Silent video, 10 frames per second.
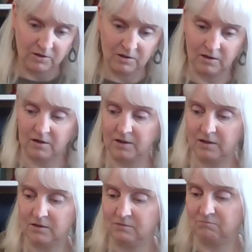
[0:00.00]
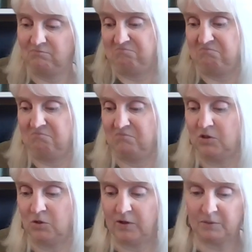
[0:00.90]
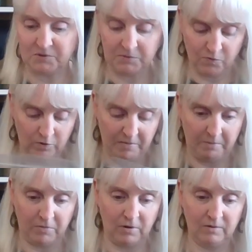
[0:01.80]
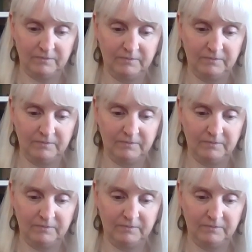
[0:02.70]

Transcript: You know, it helps me remember